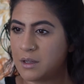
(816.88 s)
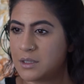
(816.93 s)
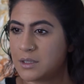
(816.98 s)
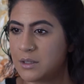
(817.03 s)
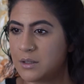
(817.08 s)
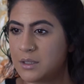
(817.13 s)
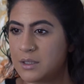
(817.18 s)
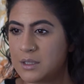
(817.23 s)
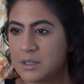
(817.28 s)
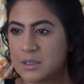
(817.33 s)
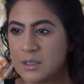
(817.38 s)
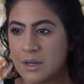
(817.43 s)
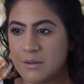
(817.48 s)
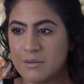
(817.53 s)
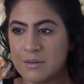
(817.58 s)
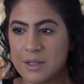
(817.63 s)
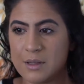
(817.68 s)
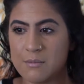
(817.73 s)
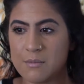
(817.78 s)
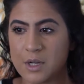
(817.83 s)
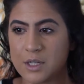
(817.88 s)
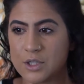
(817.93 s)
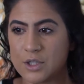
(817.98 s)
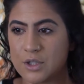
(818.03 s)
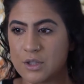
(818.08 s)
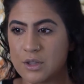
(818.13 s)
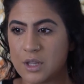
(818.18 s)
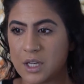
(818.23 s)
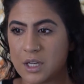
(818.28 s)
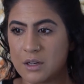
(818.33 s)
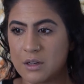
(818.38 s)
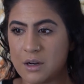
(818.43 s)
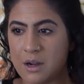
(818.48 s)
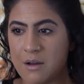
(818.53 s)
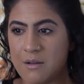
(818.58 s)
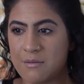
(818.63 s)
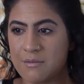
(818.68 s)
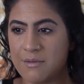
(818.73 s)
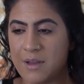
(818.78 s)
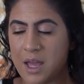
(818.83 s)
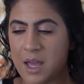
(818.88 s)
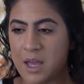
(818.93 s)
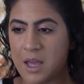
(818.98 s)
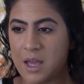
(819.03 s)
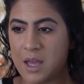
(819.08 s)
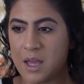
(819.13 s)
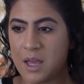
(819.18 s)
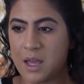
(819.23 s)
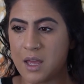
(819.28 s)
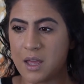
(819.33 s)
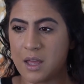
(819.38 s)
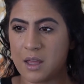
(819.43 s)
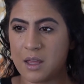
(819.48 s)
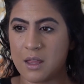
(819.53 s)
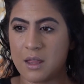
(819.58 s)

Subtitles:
So this is definitely much thicker of a